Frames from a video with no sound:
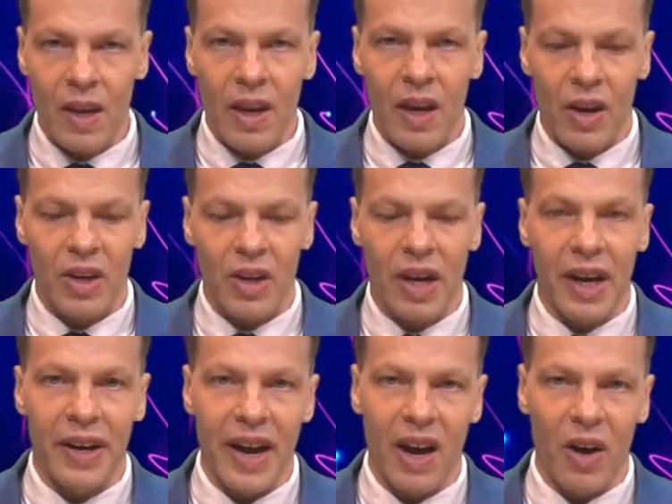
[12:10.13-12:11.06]
Okay,
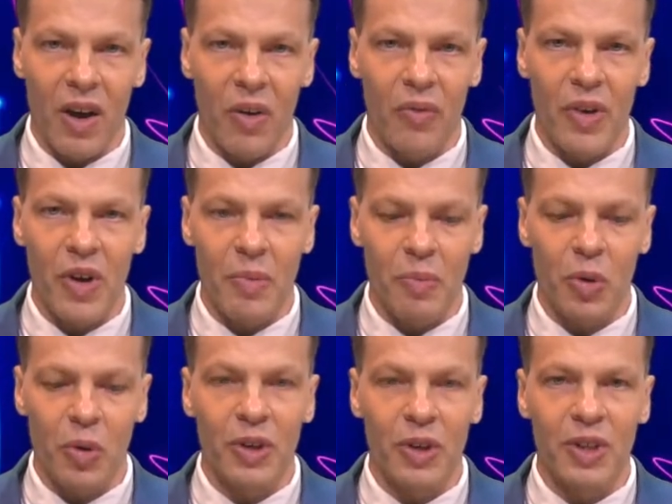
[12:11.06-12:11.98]
now very
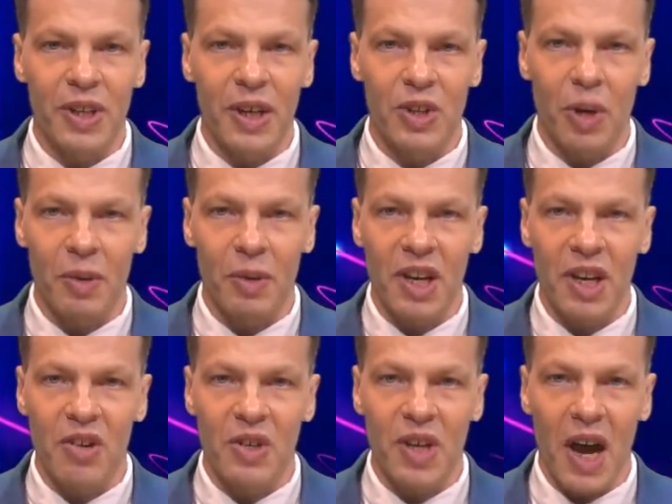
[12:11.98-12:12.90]
important topic here
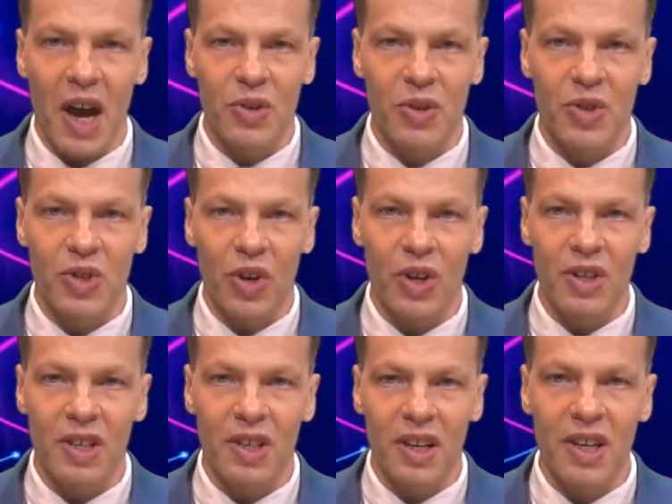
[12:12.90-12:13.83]
is
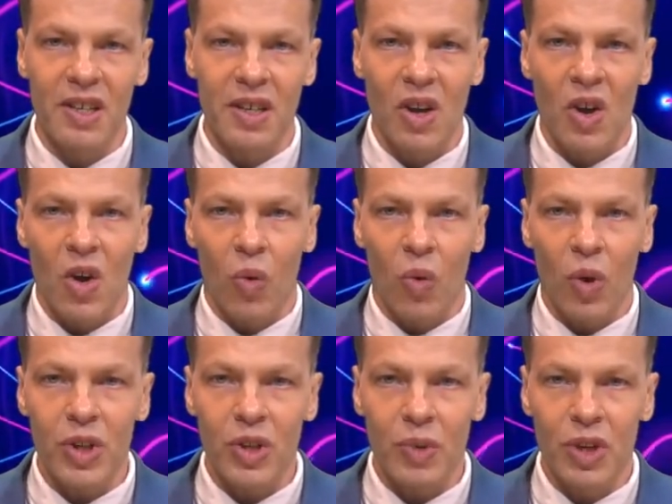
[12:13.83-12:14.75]
uncertainties. What
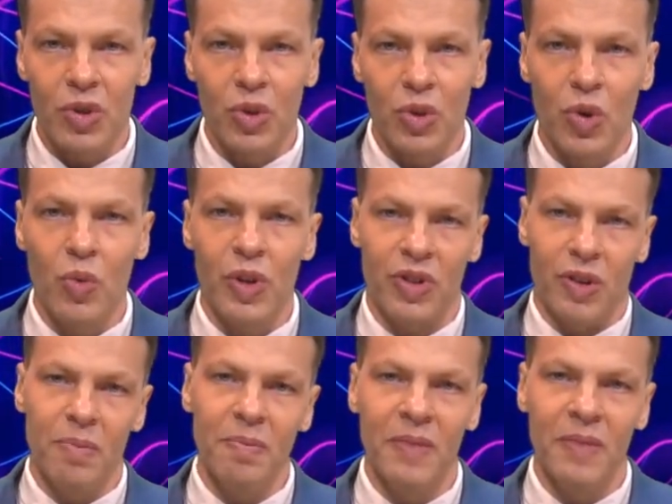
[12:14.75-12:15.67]
do we do with
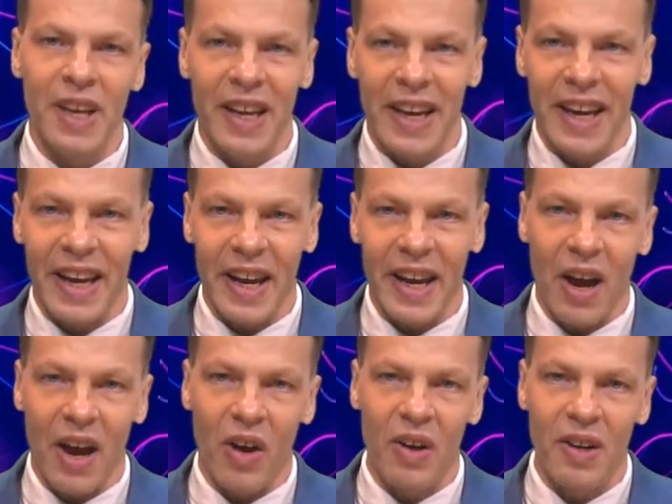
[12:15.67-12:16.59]
them in
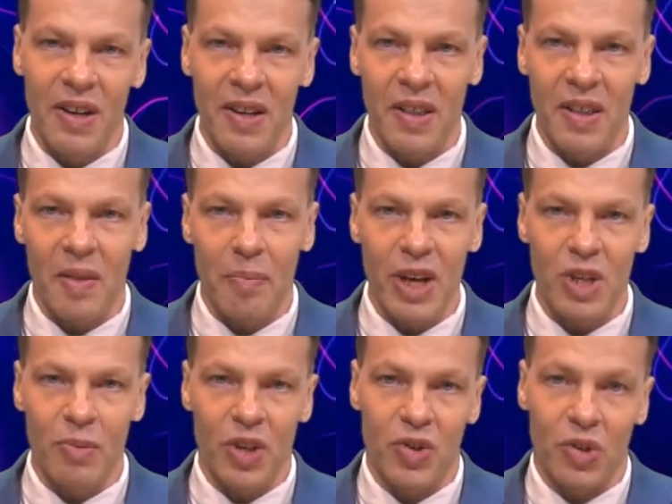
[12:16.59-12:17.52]
our
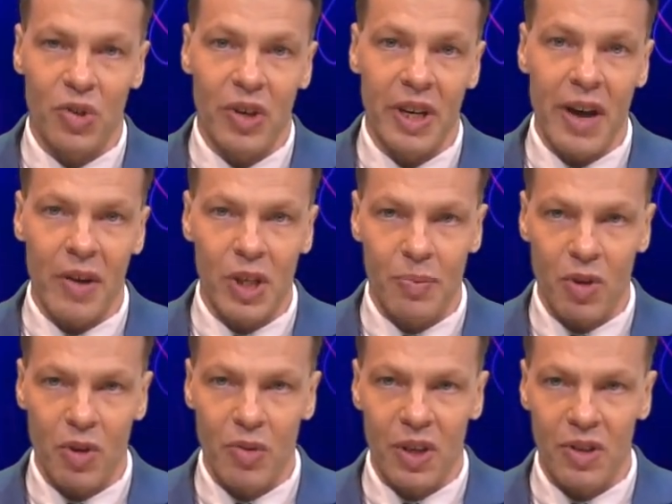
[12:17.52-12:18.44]
measurements or in our
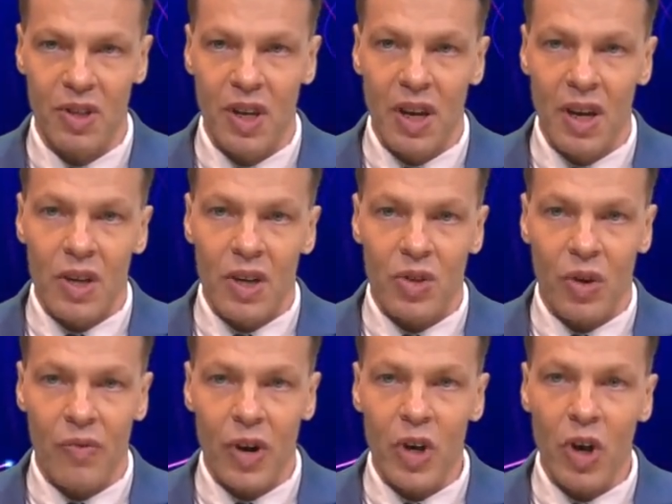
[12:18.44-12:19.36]
experiments? So
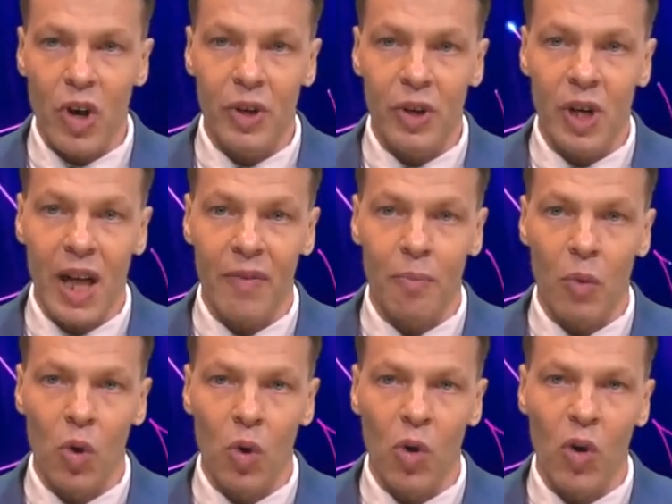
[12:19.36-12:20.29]
very often you'll have
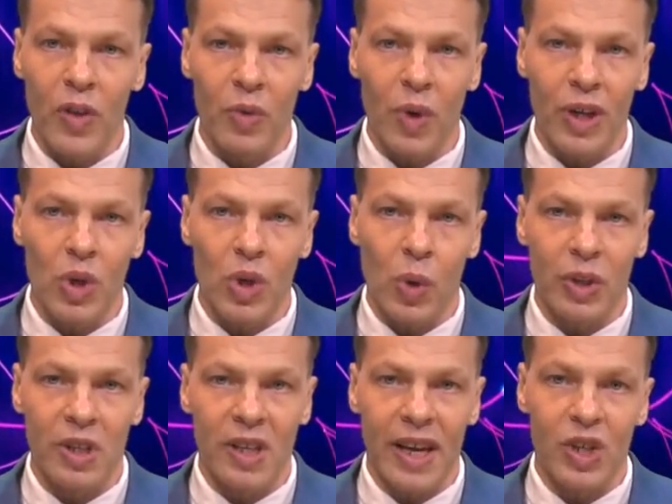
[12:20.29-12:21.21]
more than one
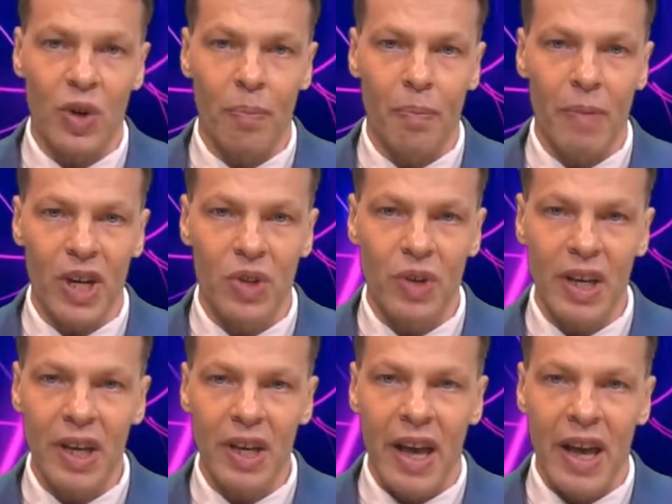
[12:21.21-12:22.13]
quantity that you're measuring,
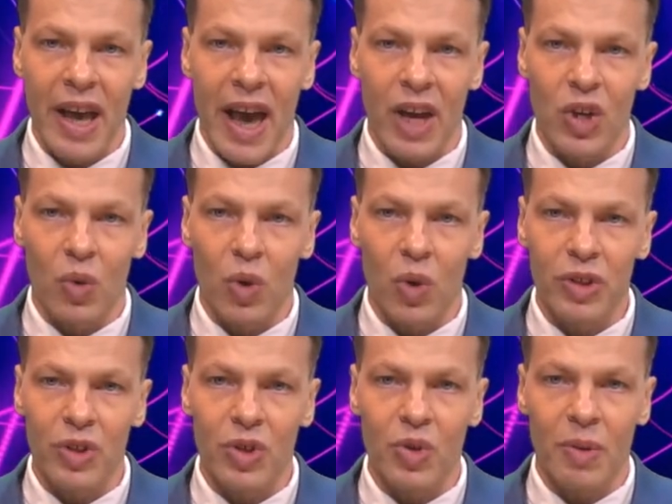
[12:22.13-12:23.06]
and you'll want to
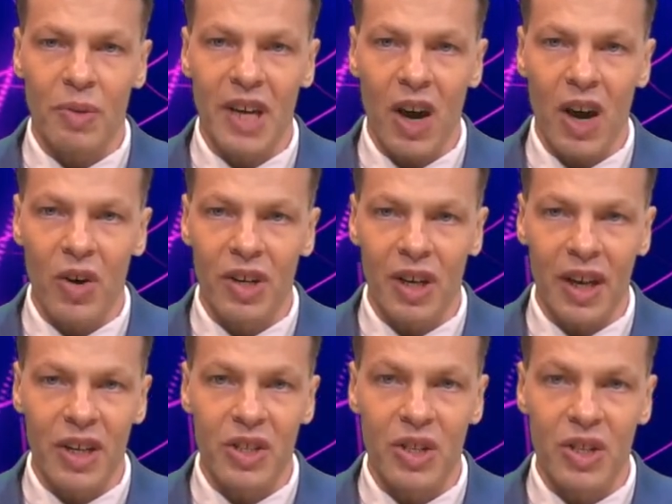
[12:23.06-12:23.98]
do some
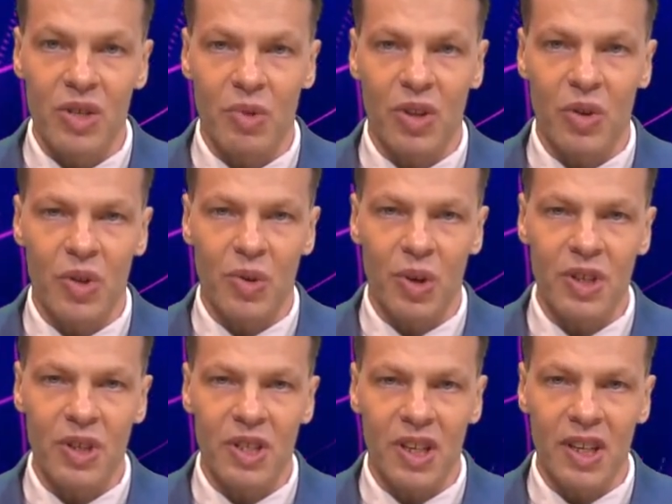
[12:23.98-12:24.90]
calculations with those
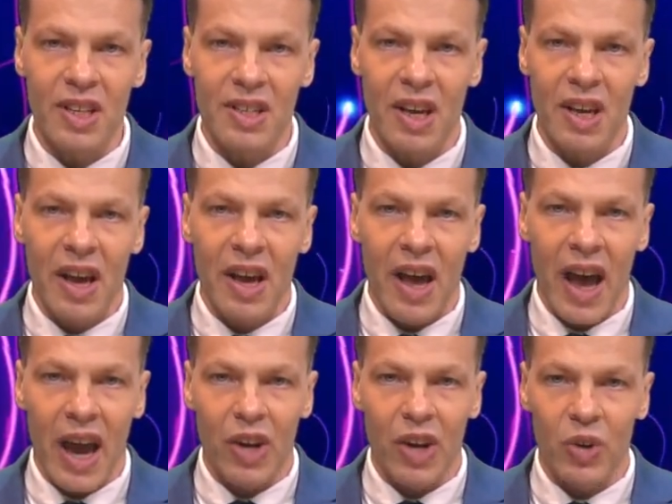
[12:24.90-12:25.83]
quantities,
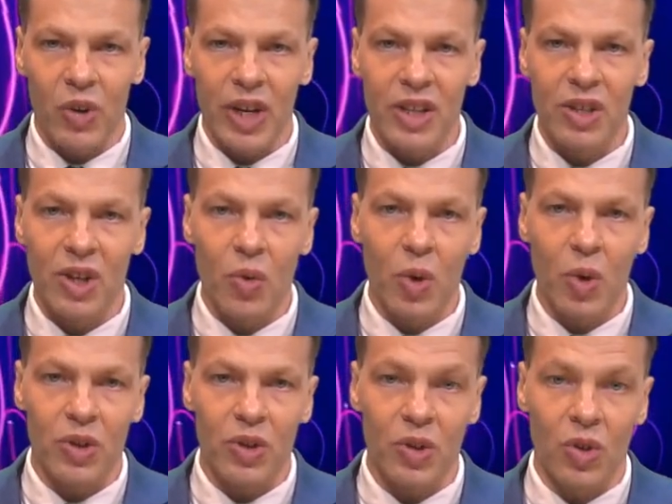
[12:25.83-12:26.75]
and you'll need to know what
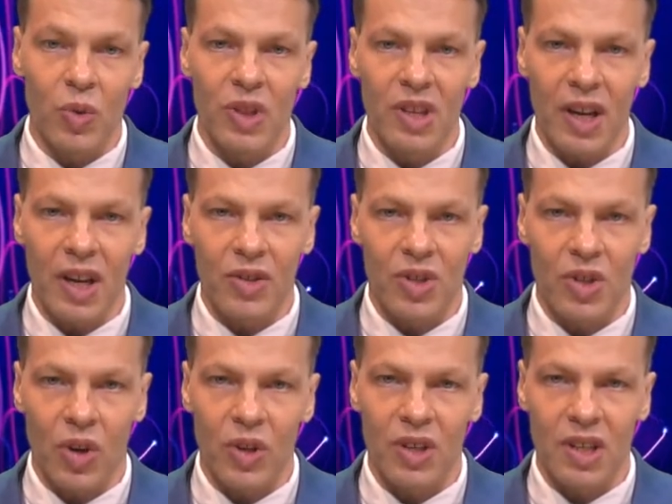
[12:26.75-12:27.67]
to do with the
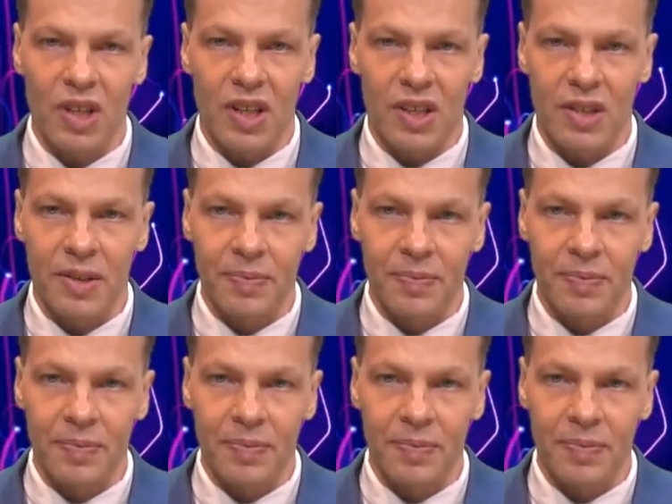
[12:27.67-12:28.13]
uncertainties.